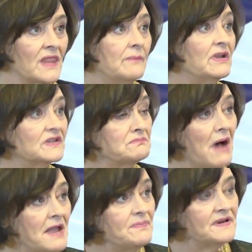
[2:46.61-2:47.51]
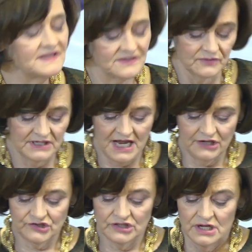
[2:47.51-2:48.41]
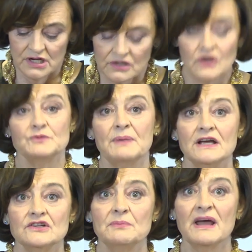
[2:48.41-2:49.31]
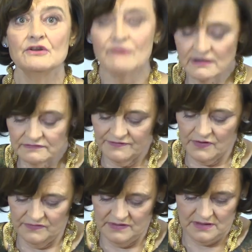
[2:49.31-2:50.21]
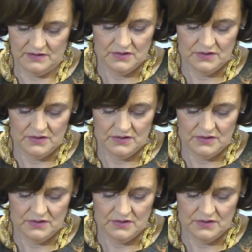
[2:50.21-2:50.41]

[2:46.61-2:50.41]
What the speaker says: because my personal connection goes back to my grandfather,